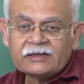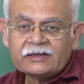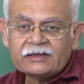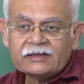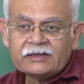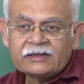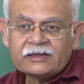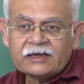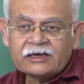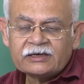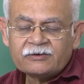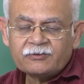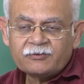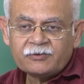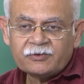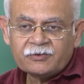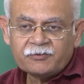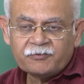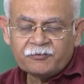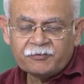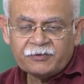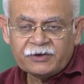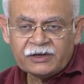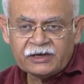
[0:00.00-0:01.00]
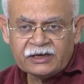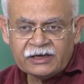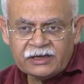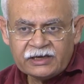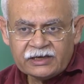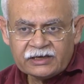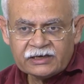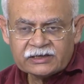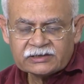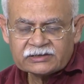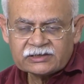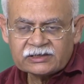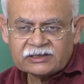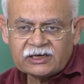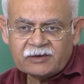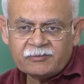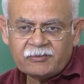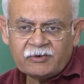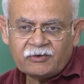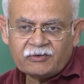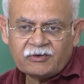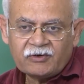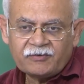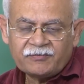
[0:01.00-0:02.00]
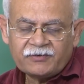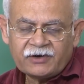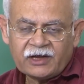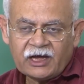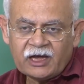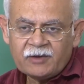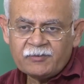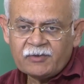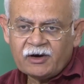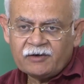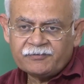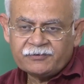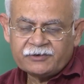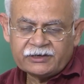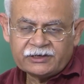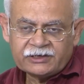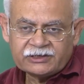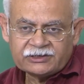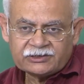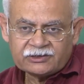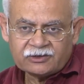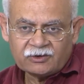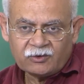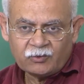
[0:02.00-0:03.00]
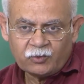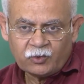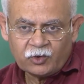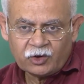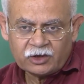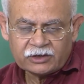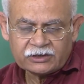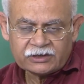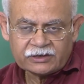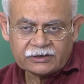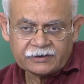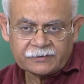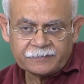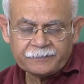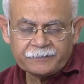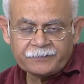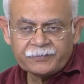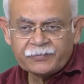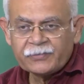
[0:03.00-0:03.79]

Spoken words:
that we need a certain amount of time after addition of water